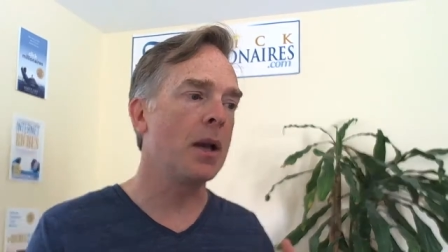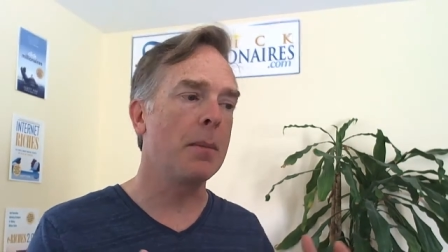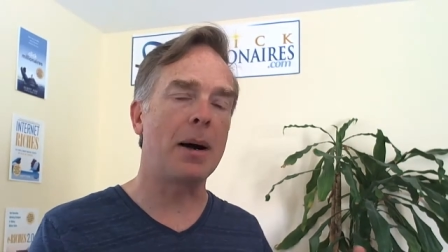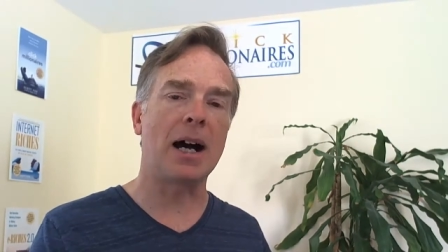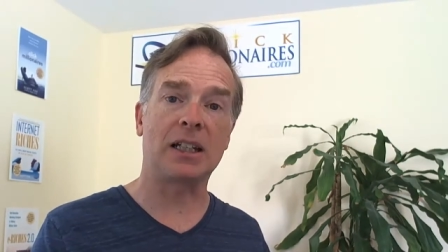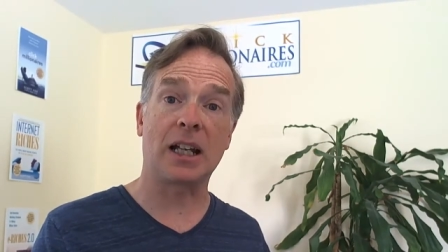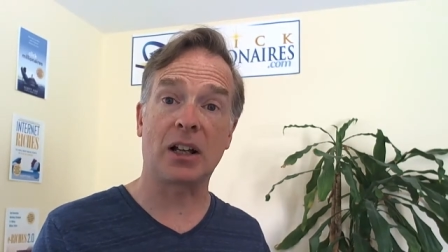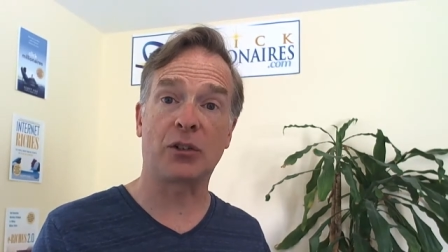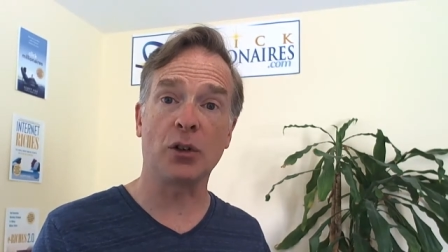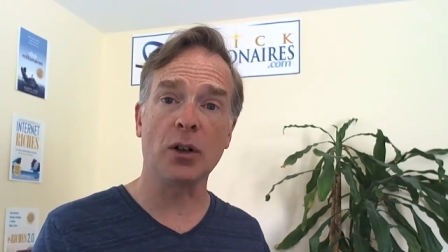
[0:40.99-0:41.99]
podcast
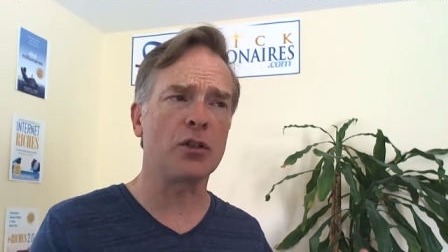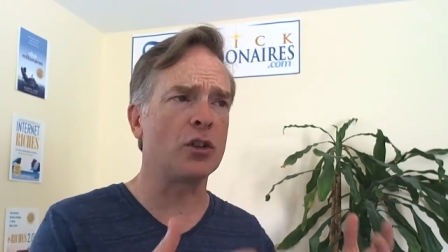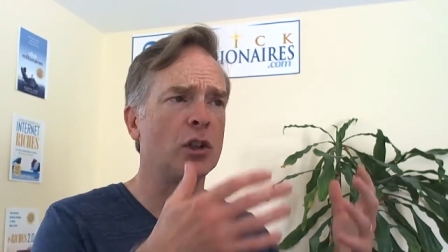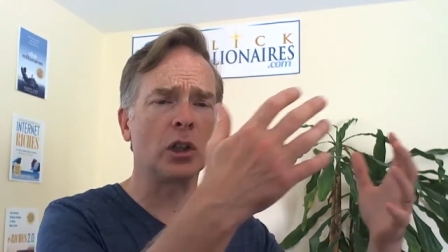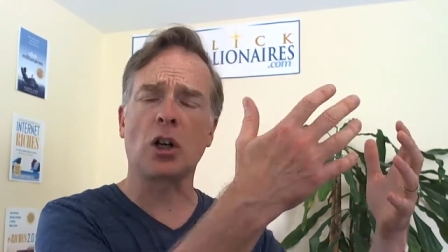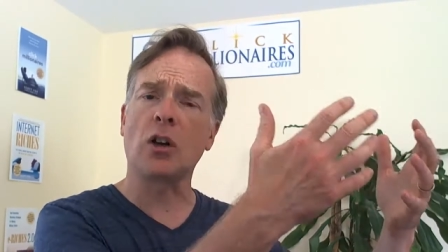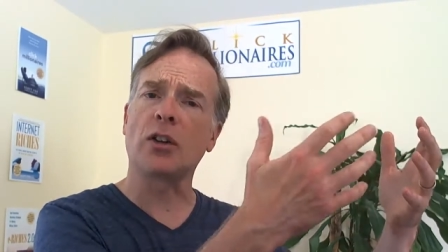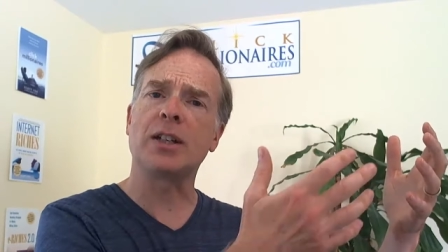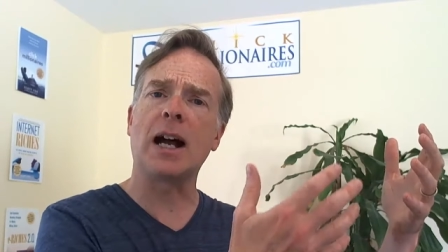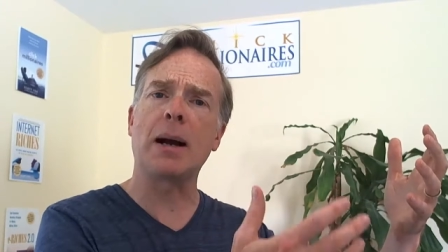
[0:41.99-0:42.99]
service and you look at all the
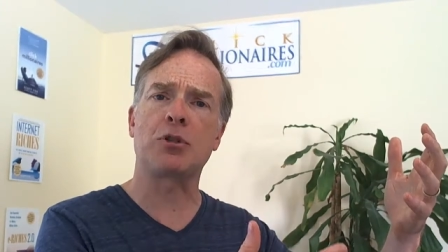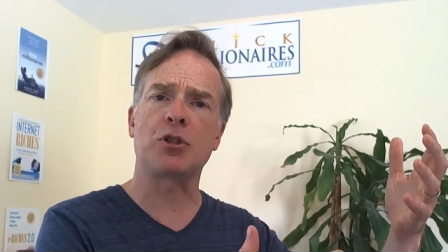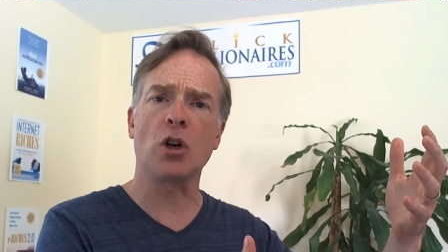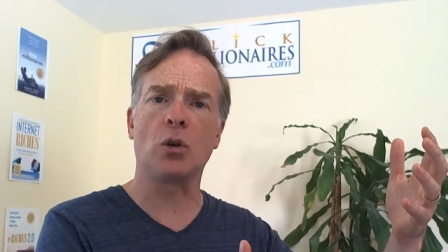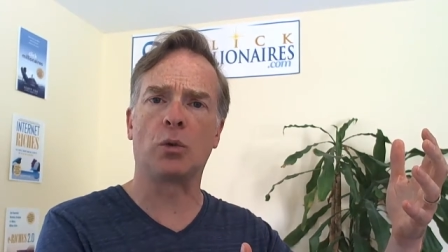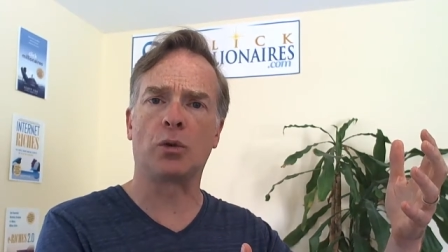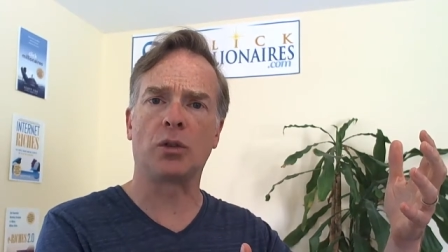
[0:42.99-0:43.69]
top shows.